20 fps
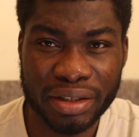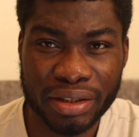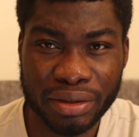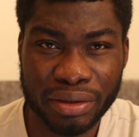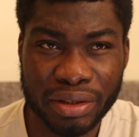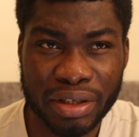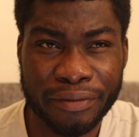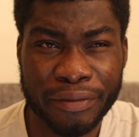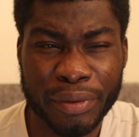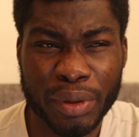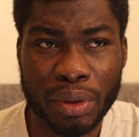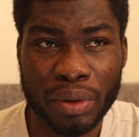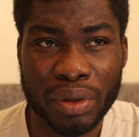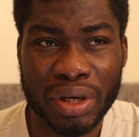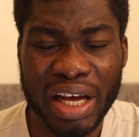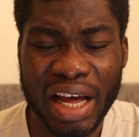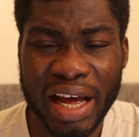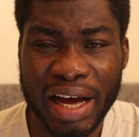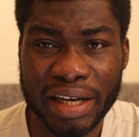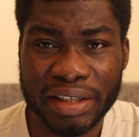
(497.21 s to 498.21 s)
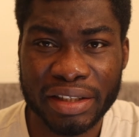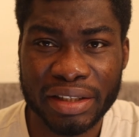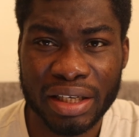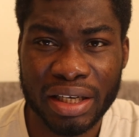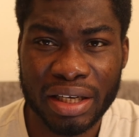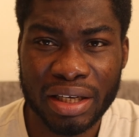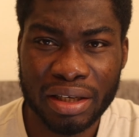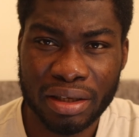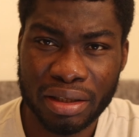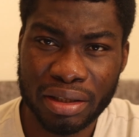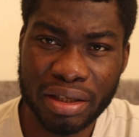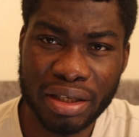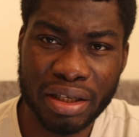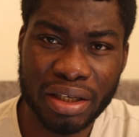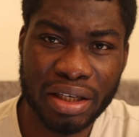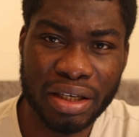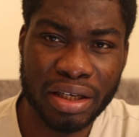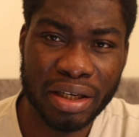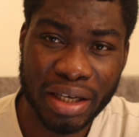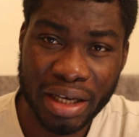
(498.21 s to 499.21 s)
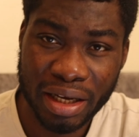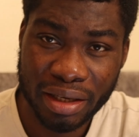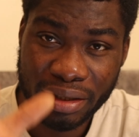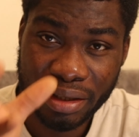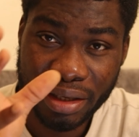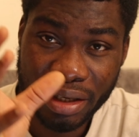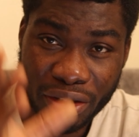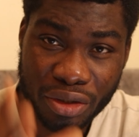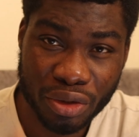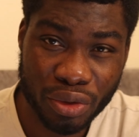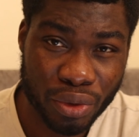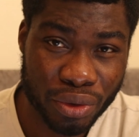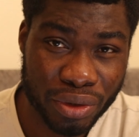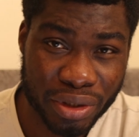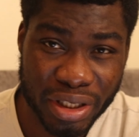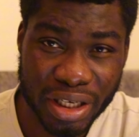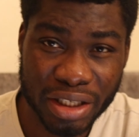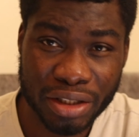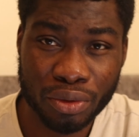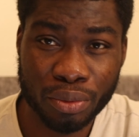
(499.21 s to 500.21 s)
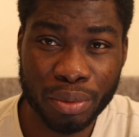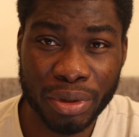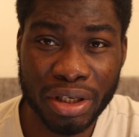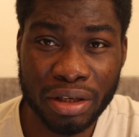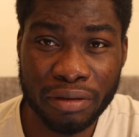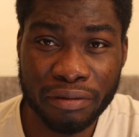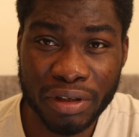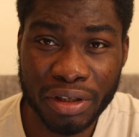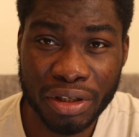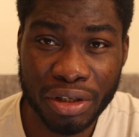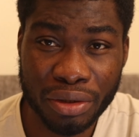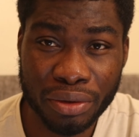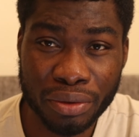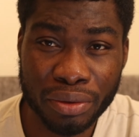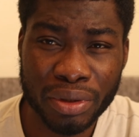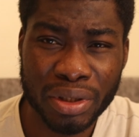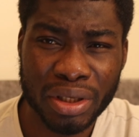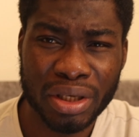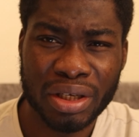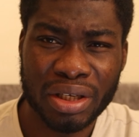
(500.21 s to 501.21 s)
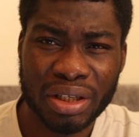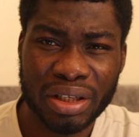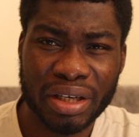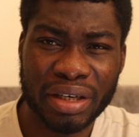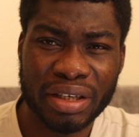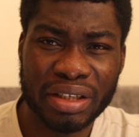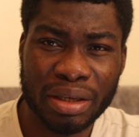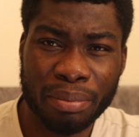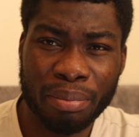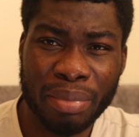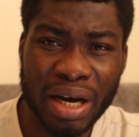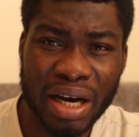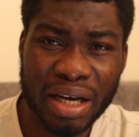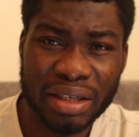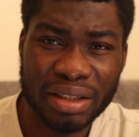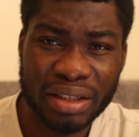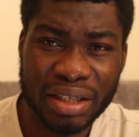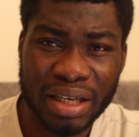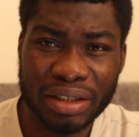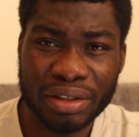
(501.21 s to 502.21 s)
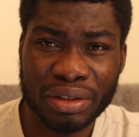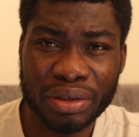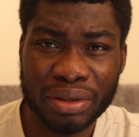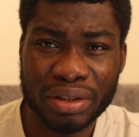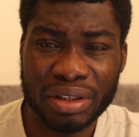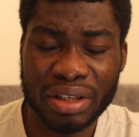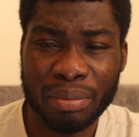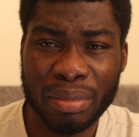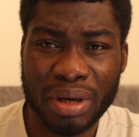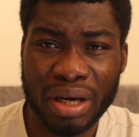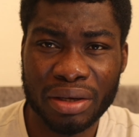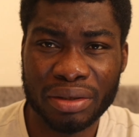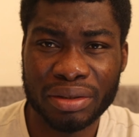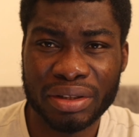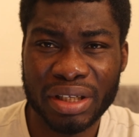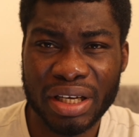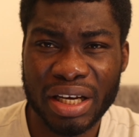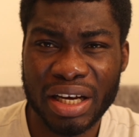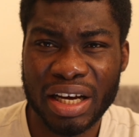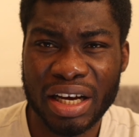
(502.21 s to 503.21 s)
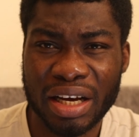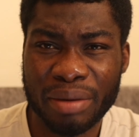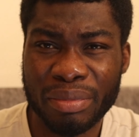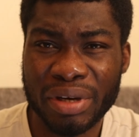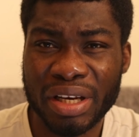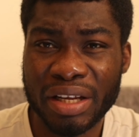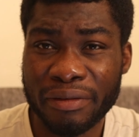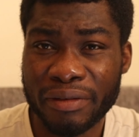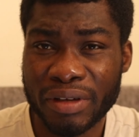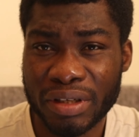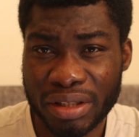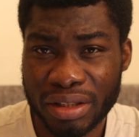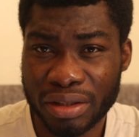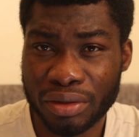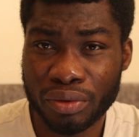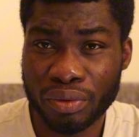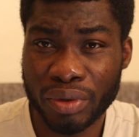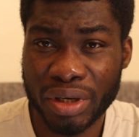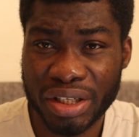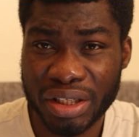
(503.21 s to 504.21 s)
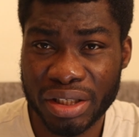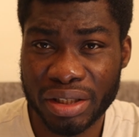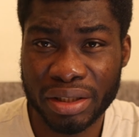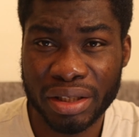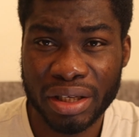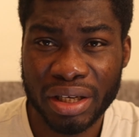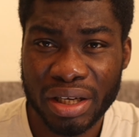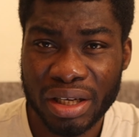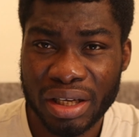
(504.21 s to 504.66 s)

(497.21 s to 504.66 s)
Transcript: So if you look at the candidate notes that will be given you, there's a part that talks about living situation.